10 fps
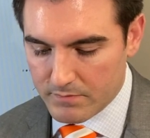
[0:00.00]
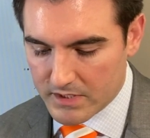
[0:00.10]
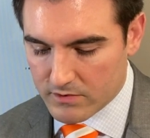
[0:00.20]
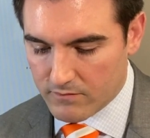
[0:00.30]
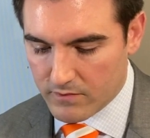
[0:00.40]

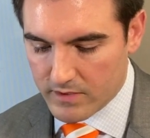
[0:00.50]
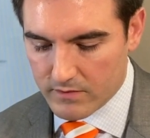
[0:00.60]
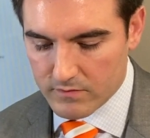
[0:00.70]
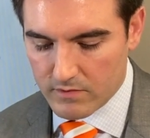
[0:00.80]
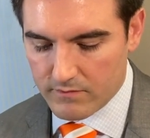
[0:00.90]
picture for you.
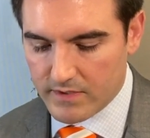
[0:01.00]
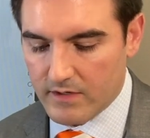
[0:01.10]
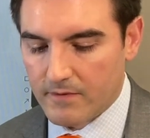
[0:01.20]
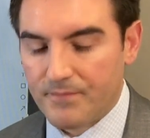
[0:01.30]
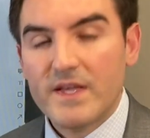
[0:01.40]
Here's one over
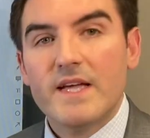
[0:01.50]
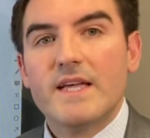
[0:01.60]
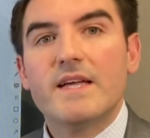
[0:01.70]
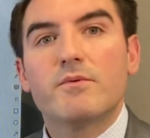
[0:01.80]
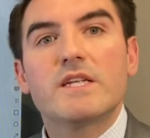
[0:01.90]
here.
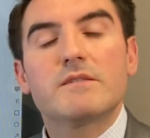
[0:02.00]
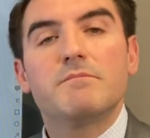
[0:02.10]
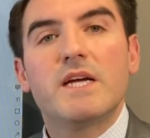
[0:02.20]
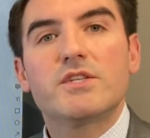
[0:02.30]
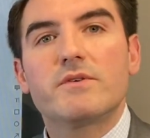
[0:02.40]
What it's
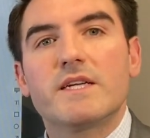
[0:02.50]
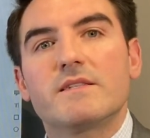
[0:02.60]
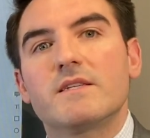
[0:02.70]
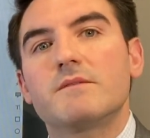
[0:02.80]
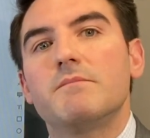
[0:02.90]
measuring
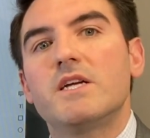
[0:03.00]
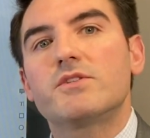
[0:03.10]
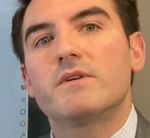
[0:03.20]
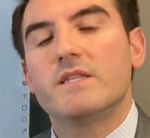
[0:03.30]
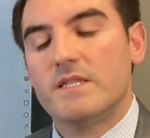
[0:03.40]
is it's
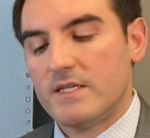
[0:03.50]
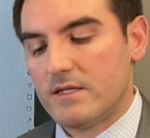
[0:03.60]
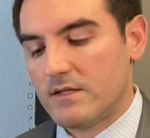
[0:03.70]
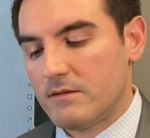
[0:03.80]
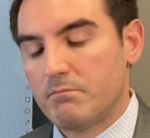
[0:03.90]
measuring
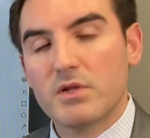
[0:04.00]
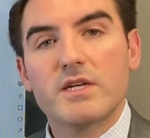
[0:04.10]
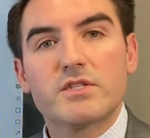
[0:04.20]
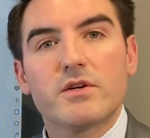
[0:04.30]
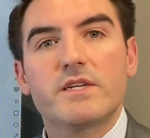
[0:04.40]
the
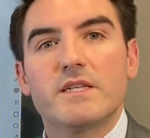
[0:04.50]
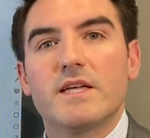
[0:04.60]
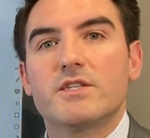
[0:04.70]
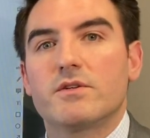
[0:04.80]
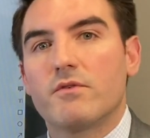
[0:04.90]
blood
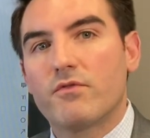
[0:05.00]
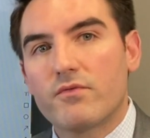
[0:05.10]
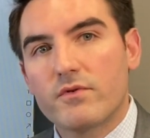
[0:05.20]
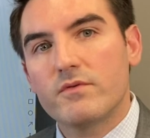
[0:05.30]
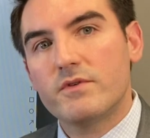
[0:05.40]
circulation
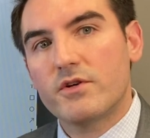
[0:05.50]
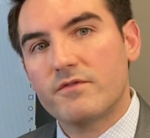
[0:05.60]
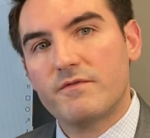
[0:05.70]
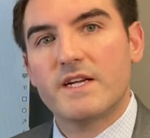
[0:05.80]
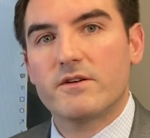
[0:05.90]
through your
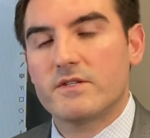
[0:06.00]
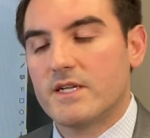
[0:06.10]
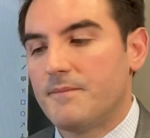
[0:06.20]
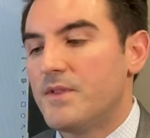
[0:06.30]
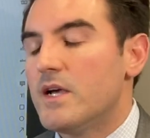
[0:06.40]

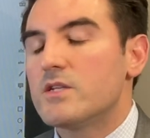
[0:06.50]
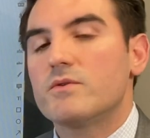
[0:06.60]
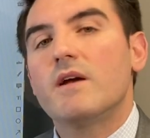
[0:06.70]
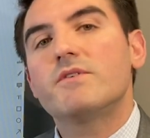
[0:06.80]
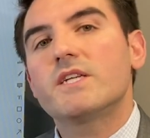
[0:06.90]
fingertip. So
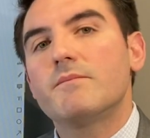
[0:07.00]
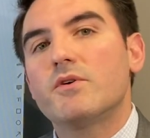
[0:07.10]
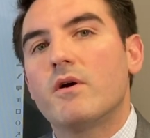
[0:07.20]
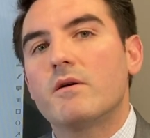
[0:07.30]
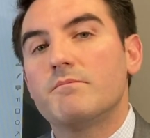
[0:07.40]
every time
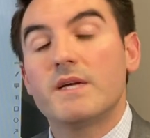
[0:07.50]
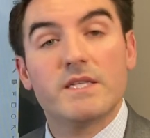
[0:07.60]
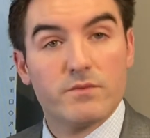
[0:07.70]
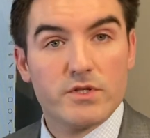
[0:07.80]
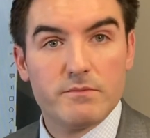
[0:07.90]
your heart
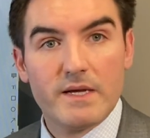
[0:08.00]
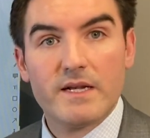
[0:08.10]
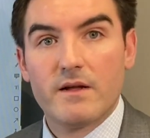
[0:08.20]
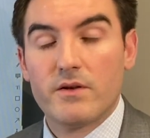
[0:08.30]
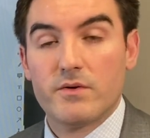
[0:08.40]
beats, what you may
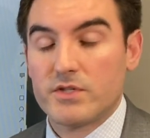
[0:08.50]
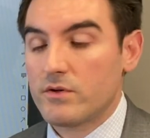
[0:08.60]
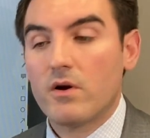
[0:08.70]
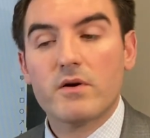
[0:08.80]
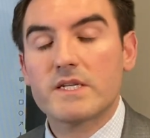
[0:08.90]
not know is your
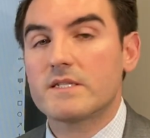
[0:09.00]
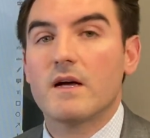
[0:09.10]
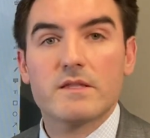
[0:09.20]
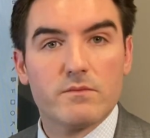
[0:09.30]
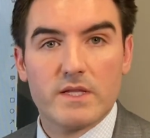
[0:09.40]
heart is
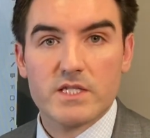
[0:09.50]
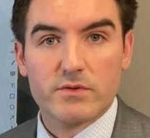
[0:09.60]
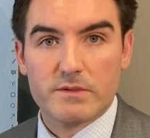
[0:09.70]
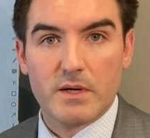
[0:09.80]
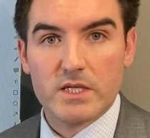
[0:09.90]
not the one that's
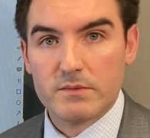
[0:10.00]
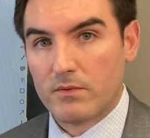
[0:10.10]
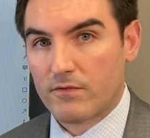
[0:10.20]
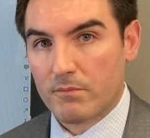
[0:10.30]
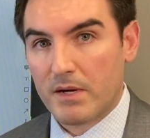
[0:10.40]

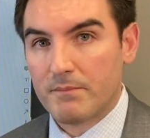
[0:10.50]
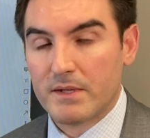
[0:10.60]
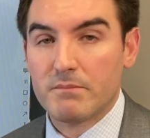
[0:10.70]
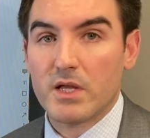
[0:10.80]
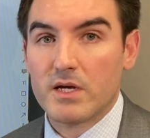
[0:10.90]
responsible for
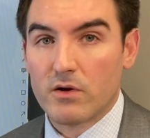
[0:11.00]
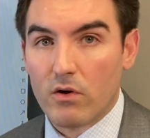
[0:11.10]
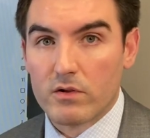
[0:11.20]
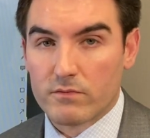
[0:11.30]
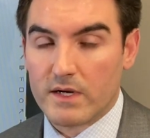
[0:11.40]
pumping blood
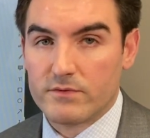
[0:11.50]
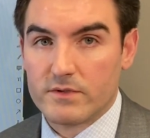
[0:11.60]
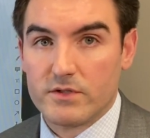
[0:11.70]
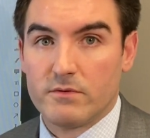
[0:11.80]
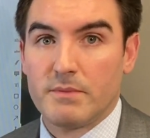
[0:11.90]
all
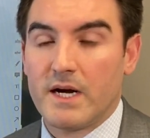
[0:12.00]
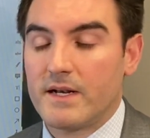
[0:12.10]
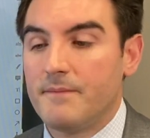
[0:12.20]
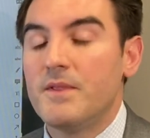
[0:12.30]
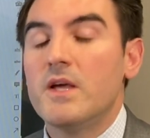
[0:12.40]
around your body.